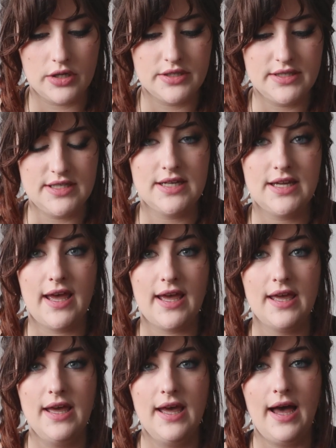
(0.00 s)
on
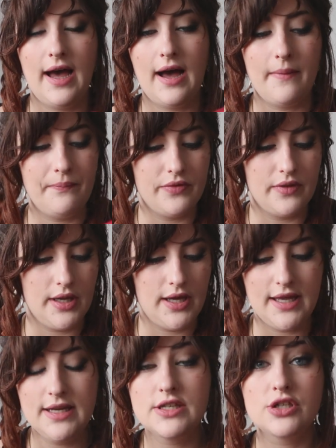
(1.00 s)
DK.
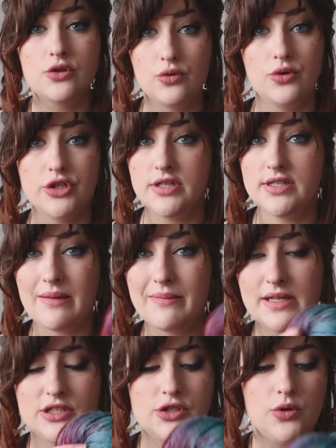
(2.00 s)
It is gorgeous. I
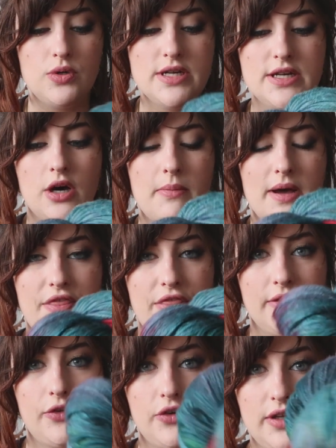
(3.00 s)
mean, it's totally not my
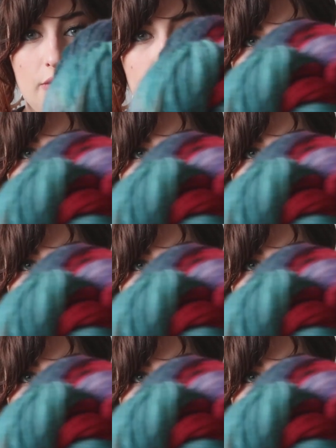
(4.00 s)
thing to knit